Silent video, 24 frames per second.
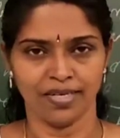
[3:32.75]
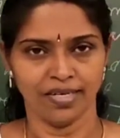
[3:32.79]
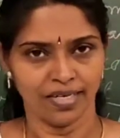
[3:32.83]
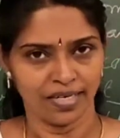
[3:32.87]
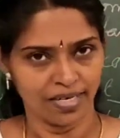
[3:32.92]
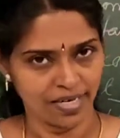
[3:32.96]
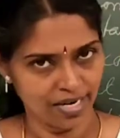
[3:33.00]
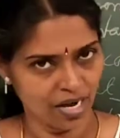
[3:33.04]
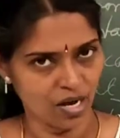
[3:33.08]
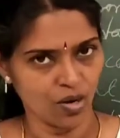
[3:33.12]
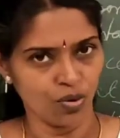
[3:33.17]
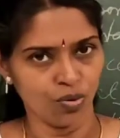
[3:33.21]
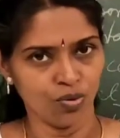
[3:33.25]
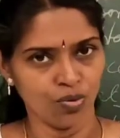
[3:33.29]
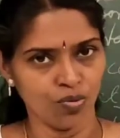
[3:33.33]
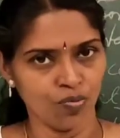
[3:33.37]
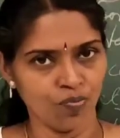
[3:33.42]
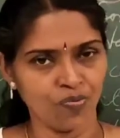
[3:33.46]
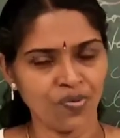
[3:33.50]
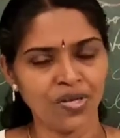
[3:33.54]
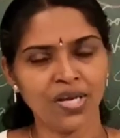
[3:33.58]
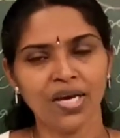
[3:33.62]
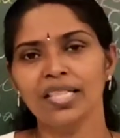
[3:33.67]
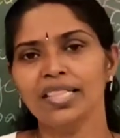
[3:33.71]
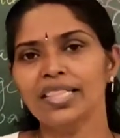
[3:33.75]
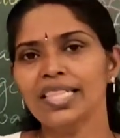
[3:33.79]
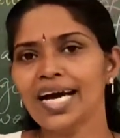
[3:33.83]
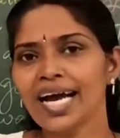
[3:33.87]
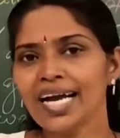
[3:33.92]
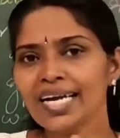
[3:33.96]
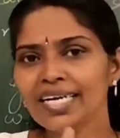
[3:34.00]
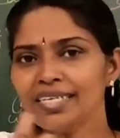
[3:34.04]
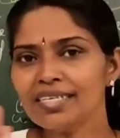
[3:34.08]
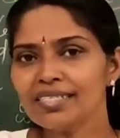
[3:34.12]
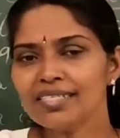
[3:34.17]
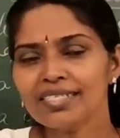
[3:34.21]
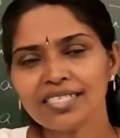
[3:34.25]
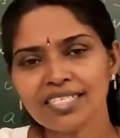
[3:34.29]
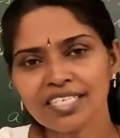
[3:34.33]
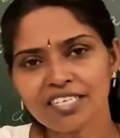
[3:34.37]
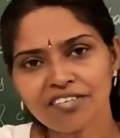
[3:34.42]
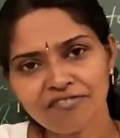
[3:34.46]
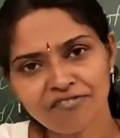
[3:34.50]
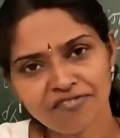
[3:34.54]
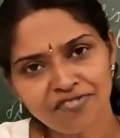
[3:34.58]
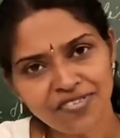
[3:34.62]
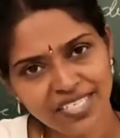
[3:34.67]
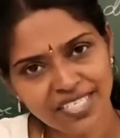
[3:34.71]
Now, that
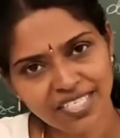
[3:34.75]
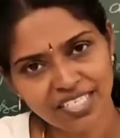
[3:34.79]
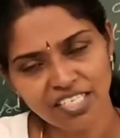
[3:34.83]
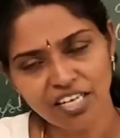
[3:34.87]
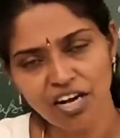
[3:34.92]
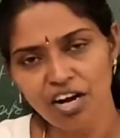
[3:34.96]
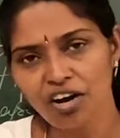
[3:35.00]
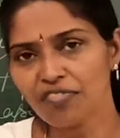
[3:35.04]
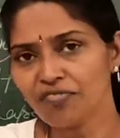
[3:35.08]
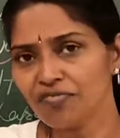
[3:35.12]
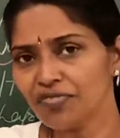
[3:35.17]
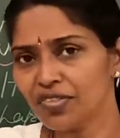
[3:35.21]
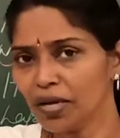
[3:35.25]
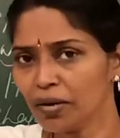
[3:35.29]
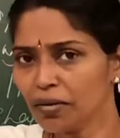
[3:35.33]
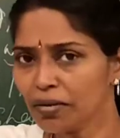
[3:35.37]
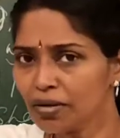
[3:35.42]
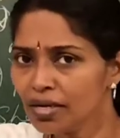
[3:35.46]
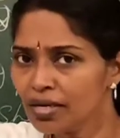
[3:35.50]
surface of the